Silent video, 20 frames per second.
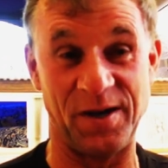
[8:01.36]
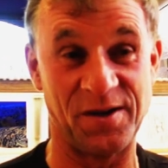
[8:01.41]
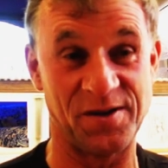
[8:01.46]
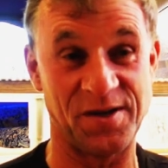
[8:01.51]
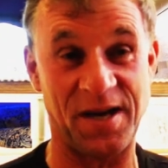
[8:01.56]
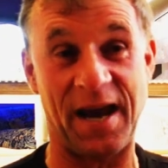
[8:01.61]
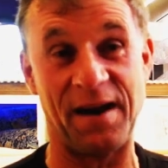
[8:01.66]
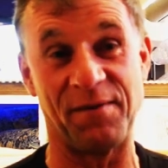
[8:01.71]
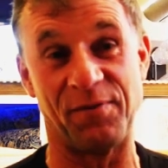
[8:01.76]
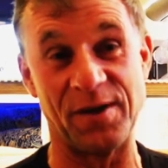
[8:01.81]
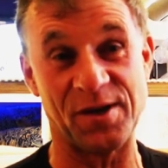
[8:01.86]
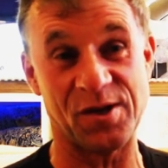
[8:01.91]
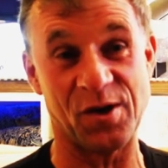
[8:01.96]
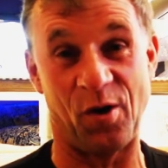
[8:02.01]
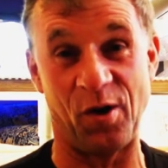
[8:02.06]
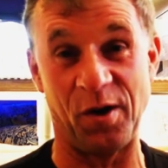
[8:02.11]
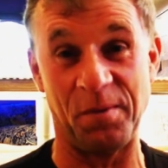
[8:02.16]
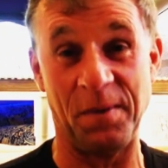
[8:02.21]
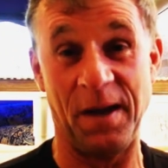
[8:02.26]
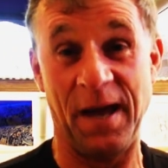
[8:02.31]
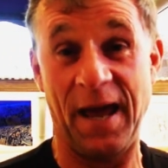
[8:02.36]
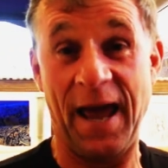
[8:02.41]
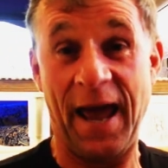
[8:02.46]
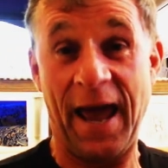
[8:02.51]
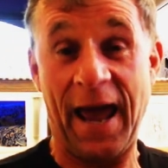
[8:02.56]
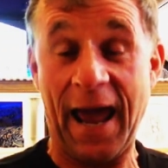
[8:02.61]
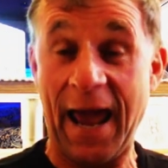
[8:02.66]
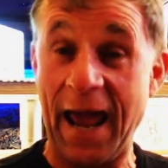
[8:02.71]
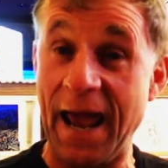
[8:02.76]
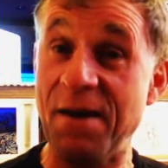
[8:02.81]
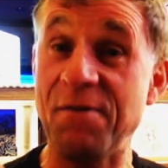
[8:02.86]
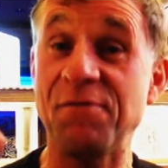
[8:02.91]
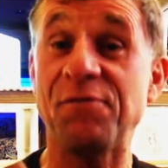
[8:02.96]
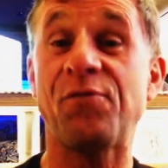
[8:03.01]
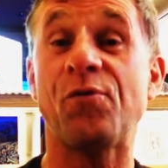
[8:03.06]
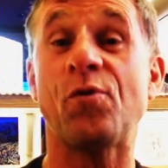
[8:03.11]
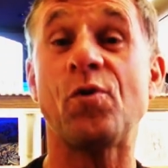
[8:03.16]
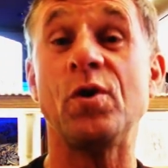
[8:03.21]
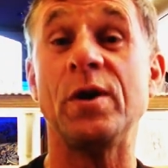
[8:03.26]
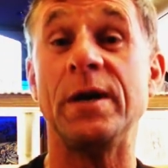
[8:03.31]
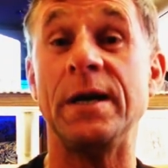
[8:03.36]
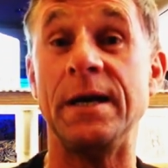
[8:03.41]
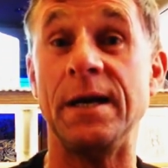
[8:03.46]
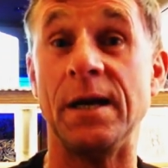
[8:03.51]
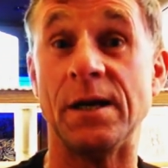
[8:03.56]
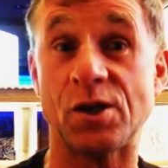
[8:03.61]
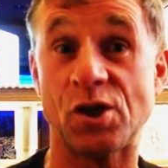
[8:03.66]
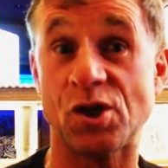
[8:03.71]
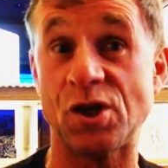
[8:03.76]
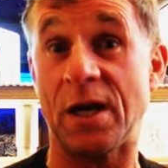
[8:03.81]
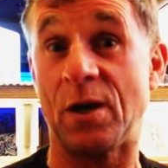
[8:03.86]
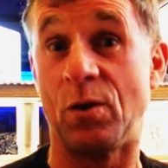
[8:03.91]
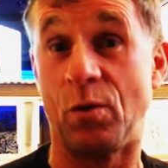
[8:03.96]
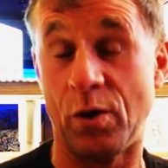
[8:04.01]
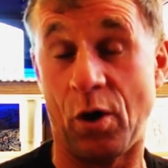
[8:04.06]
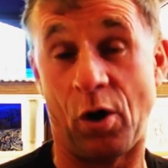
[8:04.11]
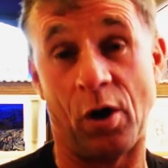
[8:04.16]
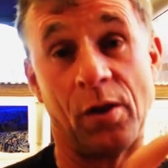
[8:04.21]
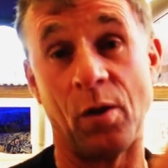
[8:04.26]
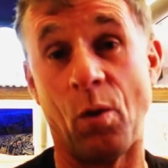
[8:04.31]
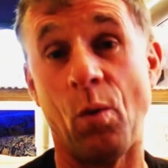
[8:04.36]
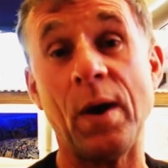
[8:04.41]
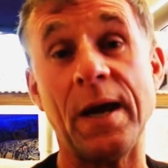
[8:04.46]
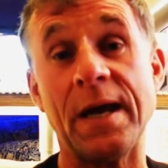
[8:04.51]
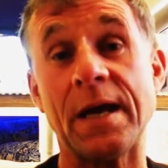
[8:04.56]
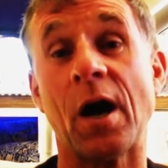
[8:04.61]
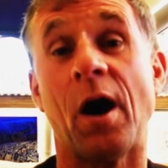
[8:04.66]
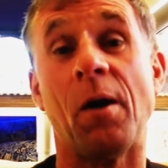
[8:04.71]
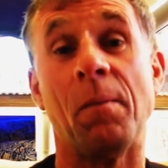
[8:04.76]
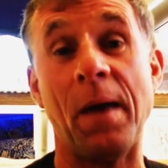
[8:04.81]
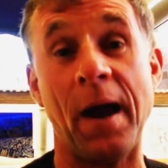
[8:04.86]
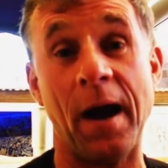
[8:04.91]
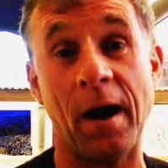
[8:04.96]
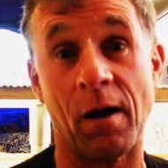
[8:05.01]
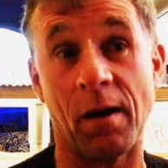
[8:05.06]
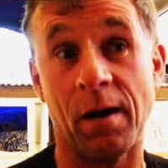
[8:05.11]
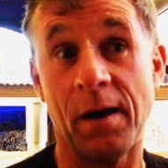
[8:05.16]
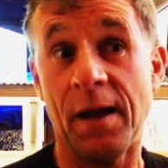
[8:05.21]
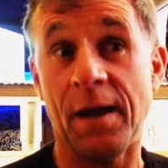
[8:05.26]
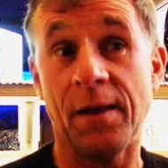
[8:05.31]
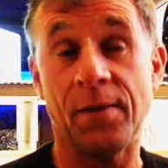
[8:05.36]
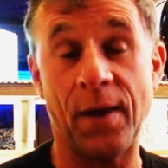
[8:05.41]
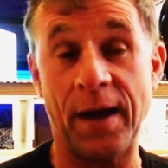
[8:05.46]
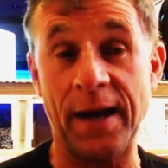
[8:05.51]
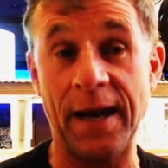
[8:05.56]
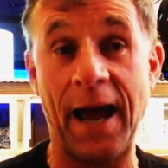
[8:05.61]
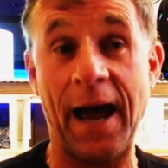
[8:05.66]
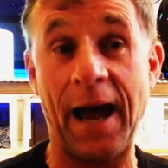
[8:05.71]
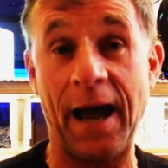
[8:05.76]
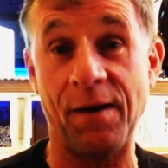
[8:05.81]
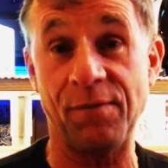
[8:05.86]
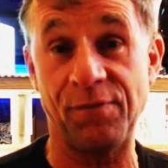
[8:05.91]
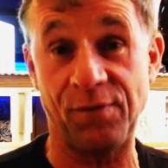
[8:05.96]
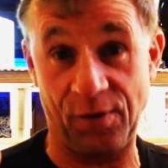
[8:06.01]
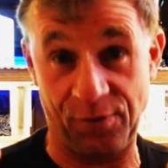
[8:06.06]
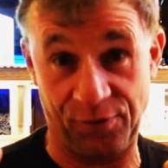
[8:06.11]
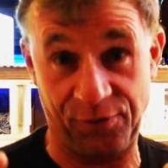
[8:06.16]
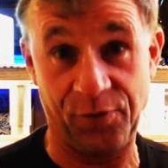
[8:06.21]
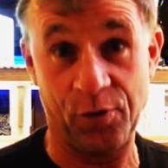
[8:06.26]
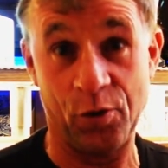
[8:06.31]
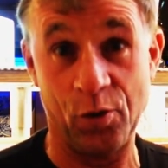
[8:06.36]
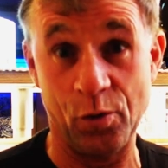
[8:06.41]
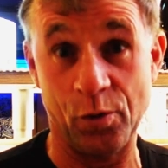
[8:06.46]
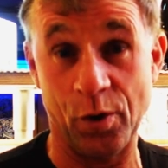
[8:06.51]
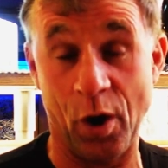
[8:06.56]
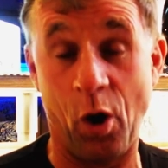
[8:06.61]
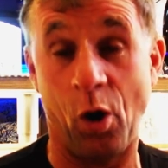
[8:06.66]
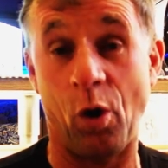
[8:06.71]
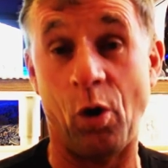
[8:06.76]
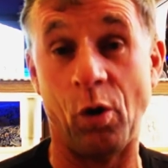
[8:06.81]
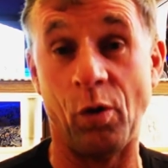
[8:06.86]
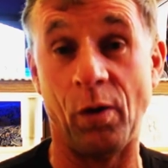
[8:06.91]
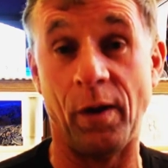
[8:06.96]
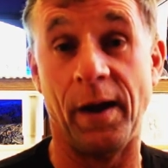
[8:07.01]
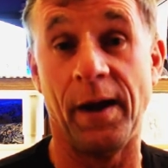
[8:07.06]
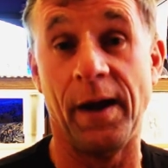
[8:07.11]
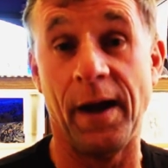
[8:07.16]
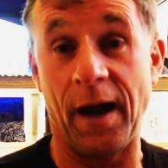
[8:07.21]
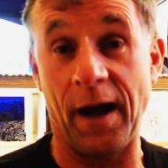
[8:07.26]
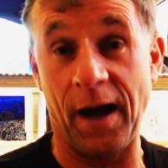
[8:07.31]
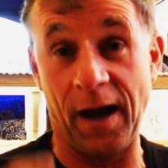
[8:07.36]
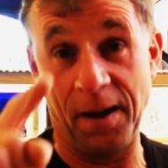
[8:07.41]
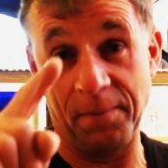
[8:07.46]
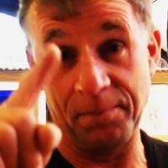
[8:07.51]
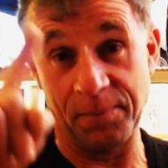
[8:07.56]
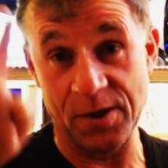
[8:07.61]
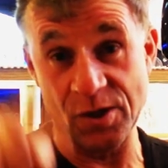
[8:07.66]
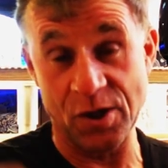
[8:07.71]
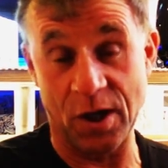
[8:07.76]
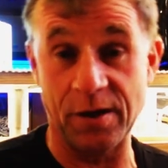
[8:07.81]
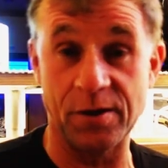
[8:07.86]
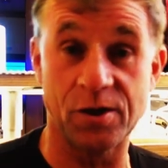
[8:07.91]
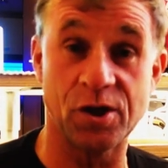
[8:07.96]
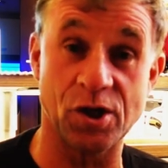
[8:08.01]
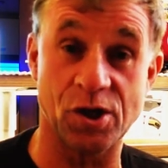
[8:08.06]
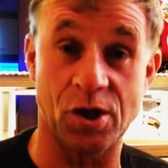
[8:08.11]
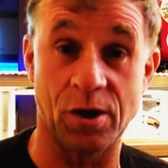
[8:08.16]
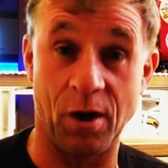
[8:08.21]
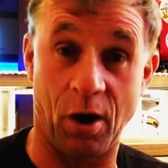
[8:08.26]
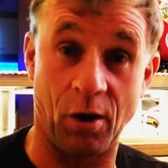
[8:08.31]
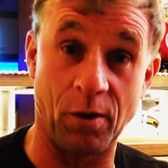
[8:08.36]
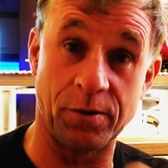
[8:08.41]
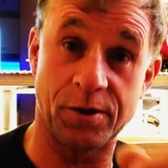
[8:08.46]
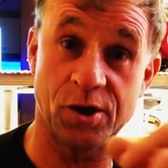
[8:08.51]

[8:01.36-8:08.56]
does it every time. Every single night of the week up there, they have food on. I'll